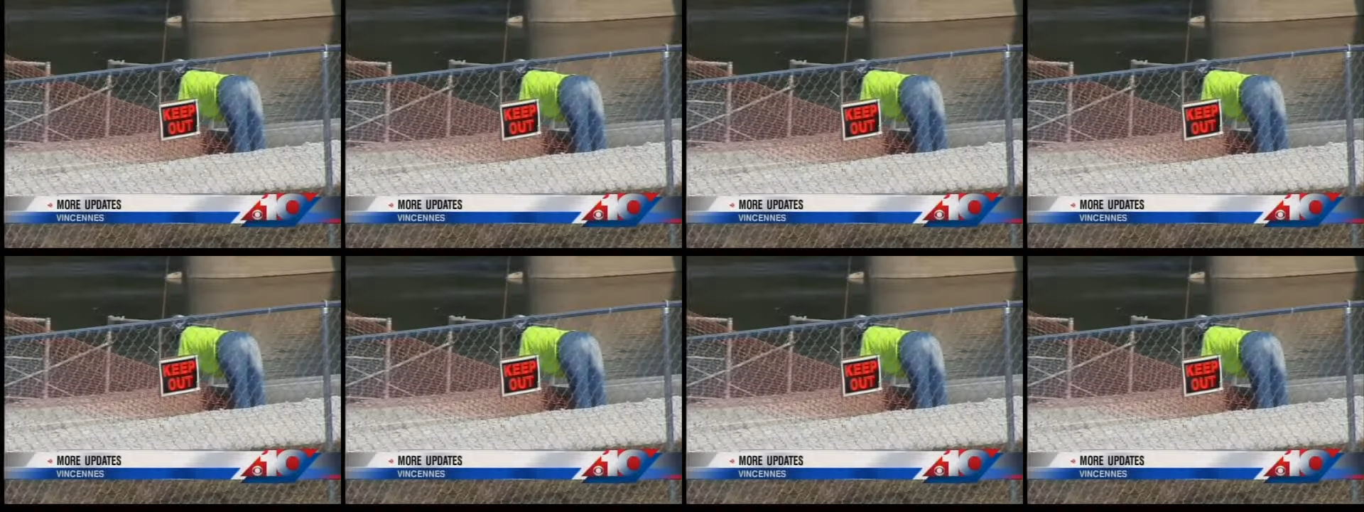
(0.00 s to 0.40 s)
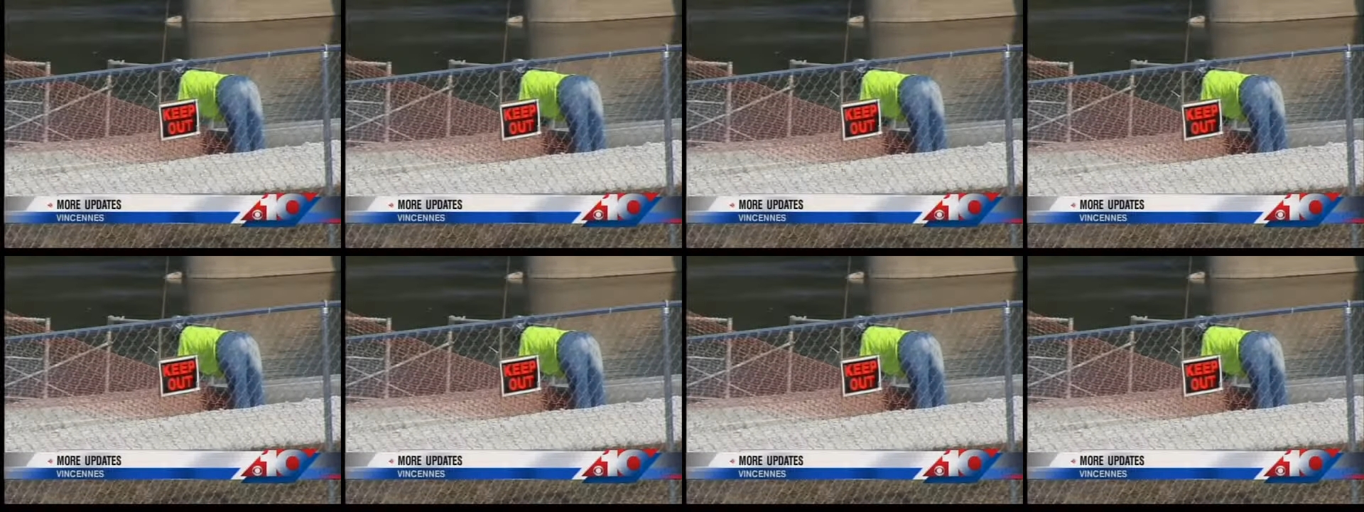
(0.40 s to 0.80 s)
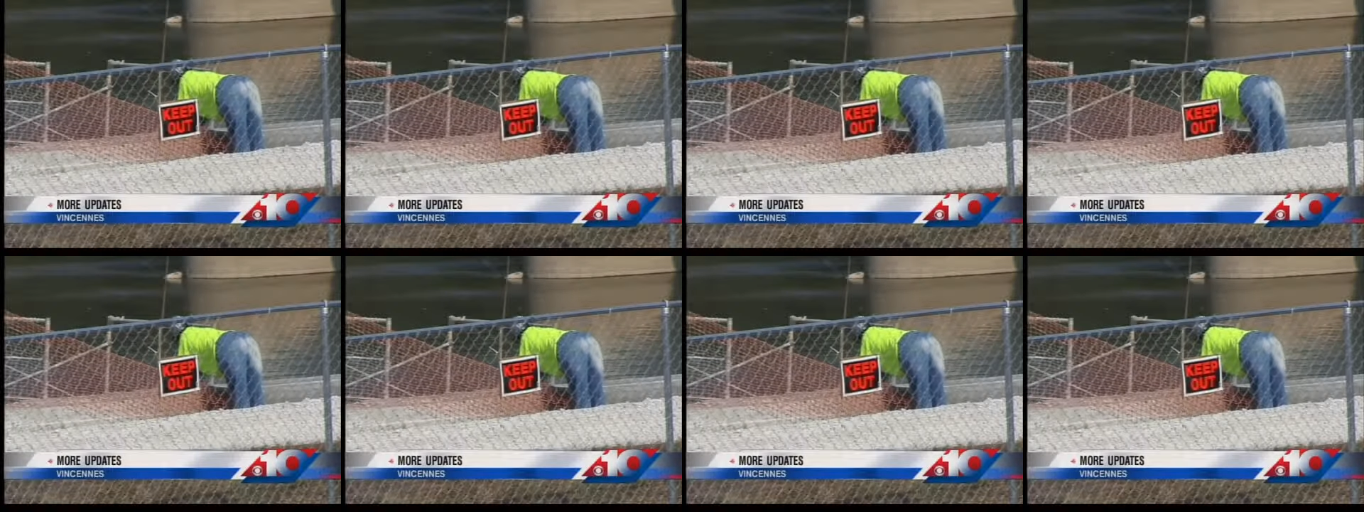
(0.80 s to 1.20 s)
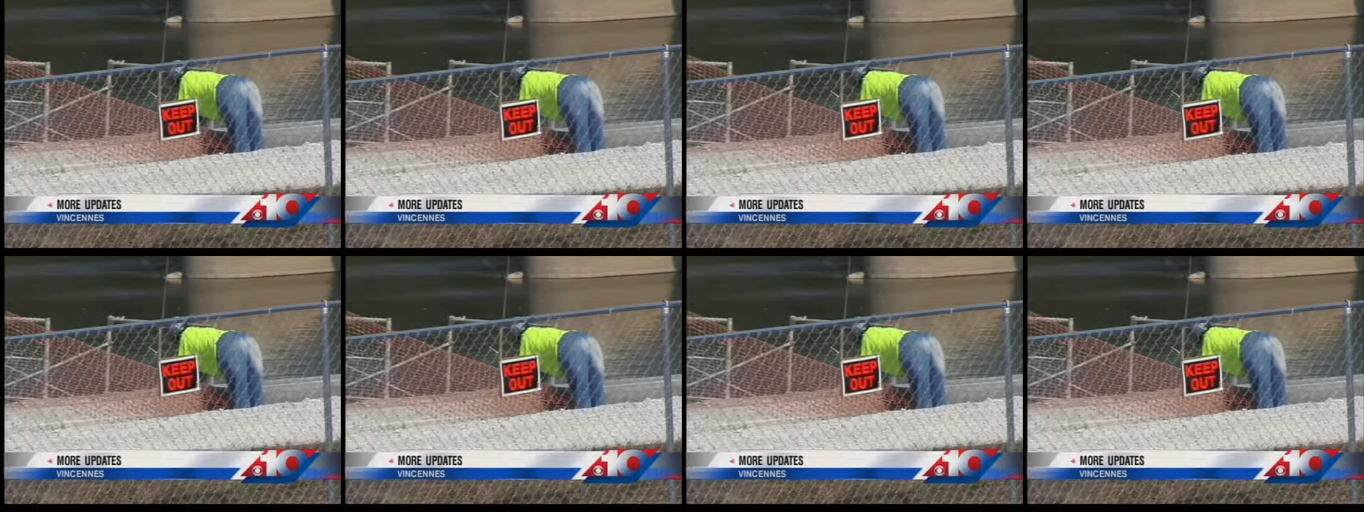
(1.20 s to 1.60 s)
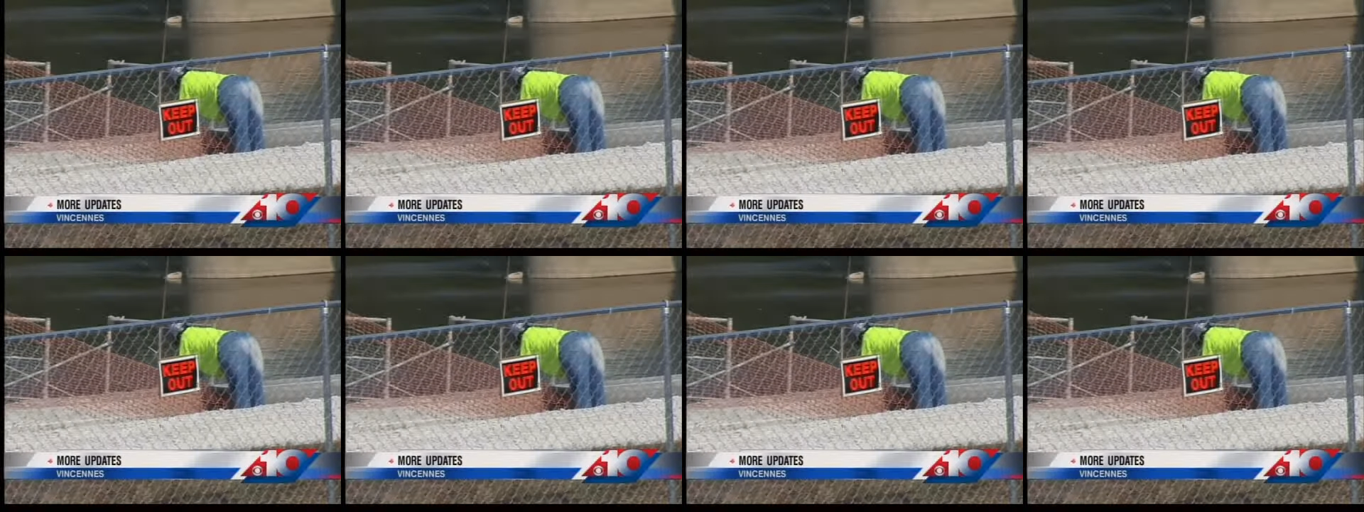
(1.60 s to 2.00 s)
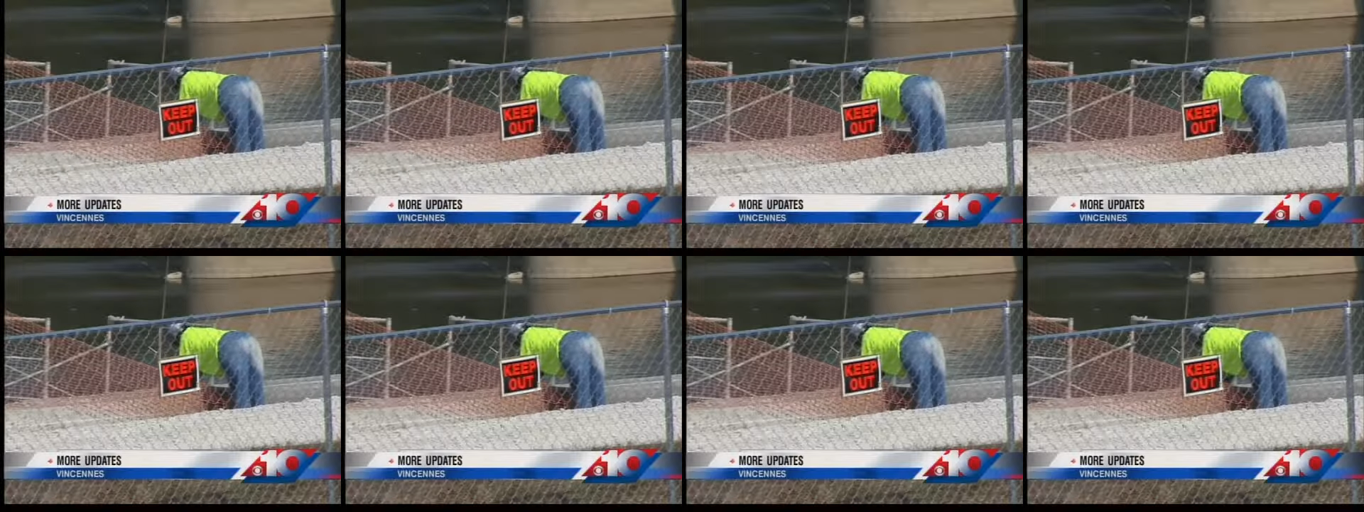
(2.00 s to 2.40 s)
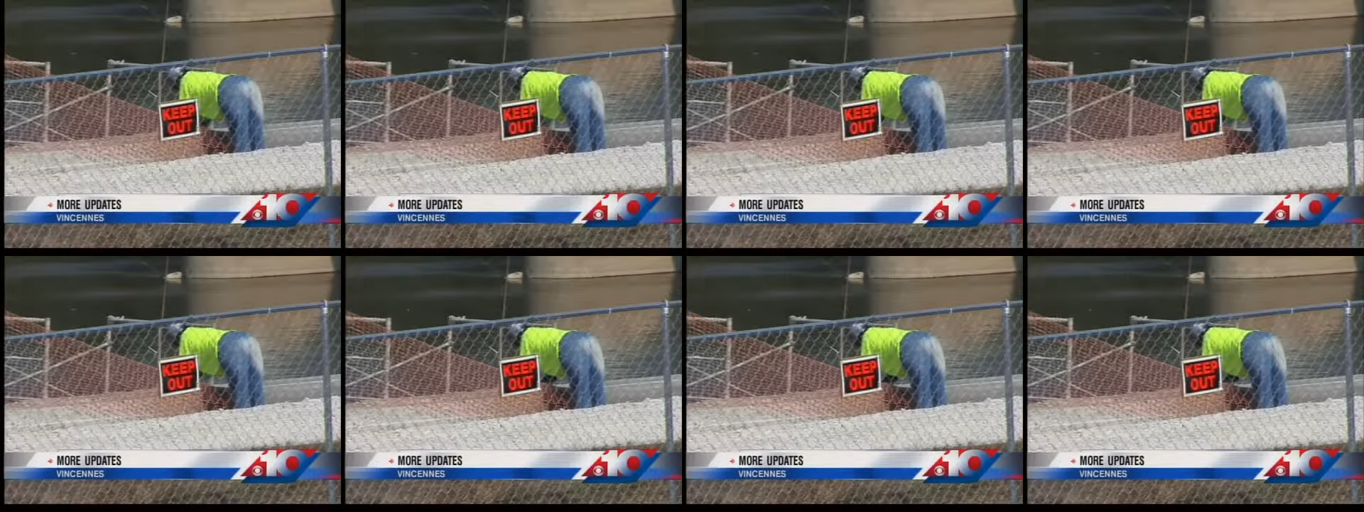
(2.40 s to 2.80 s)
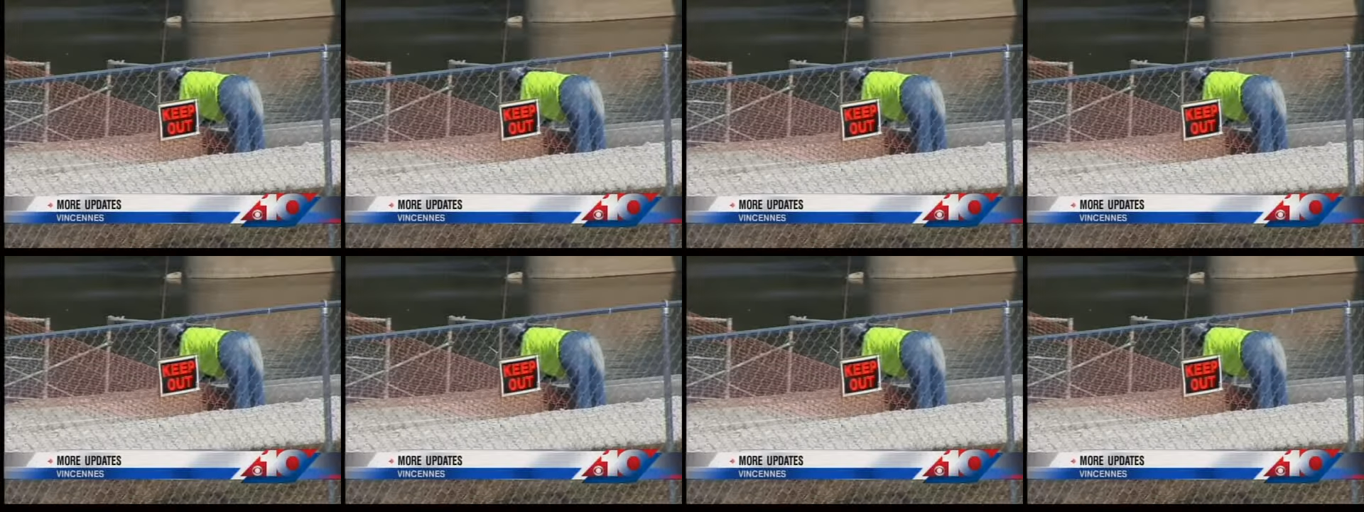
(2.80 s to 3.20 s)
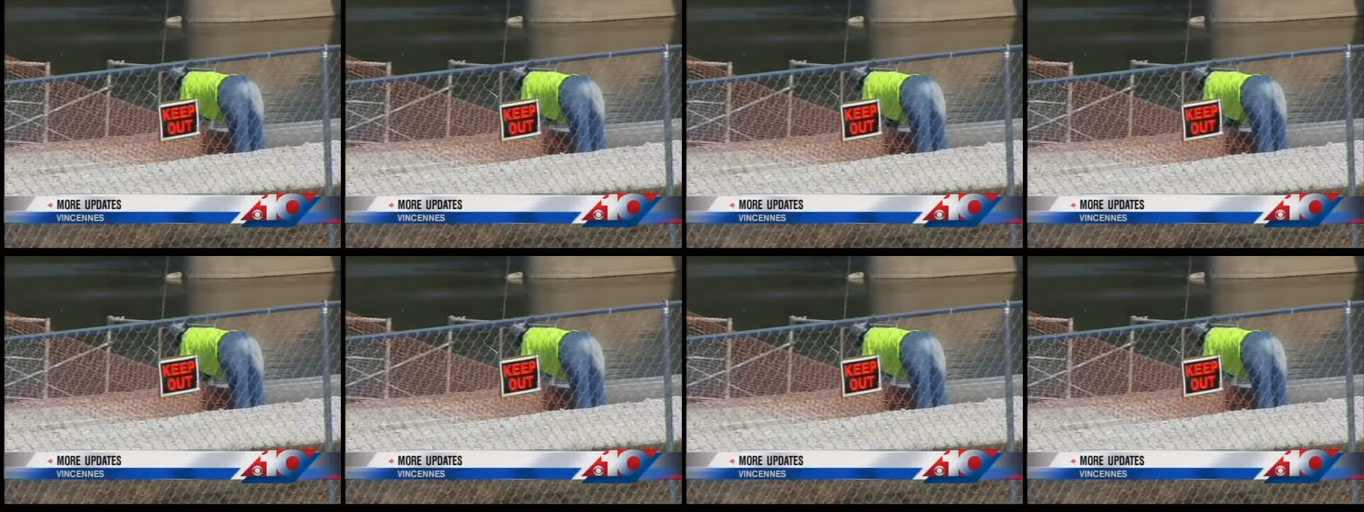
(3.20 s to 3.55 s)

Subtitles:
No face is visible, so there are no lips to read.